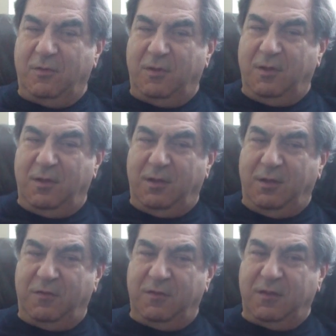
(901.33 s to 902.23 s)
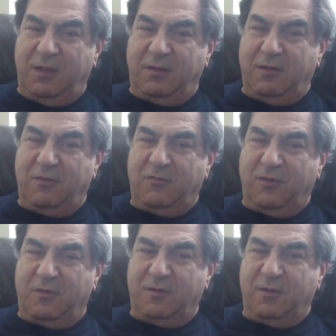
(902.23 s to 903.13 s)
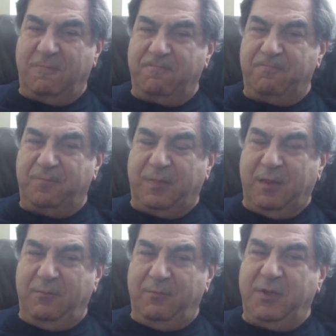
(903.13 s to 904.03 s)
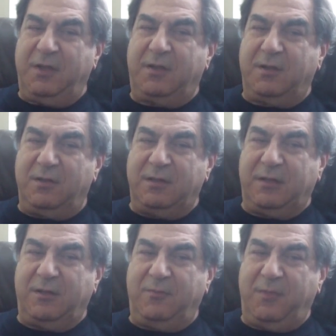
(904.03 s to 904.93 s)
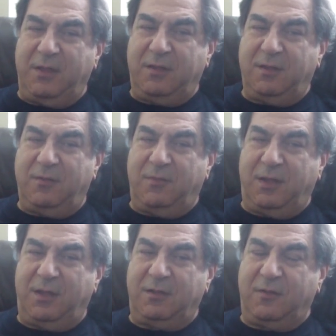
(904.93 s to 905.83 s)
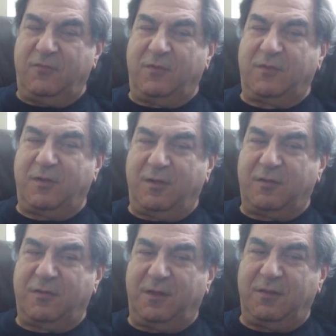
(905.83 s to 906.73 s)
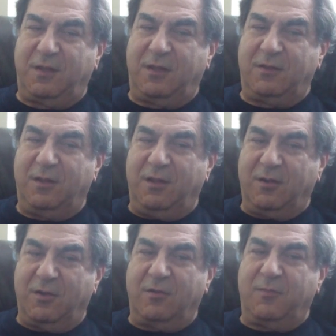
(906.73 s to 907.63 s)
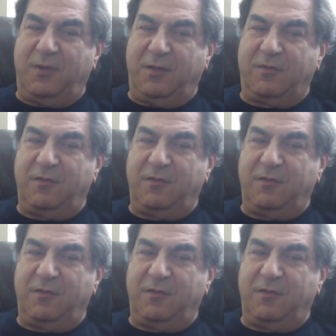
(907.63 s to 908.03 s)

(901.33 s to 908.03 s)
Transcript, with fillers: I think that is just a miracle that I met him and it was God sent and God bless him.